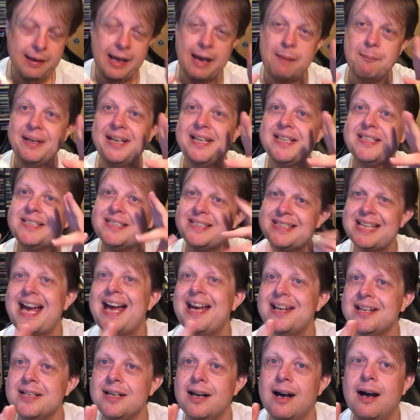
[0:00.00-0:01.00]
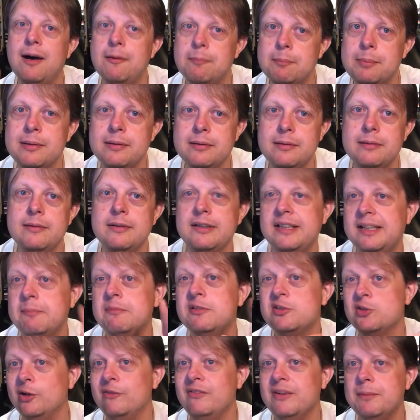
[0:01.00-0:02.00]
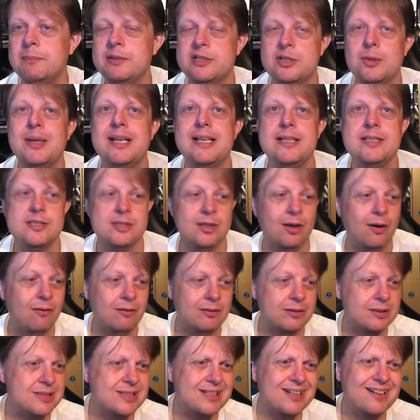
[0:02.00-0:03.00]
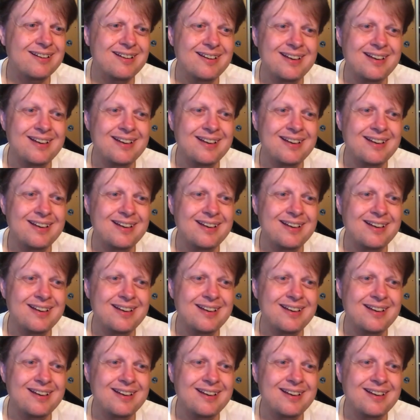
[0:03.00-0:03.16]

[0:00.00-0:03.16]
And then his stand up, in, sort of in between songs,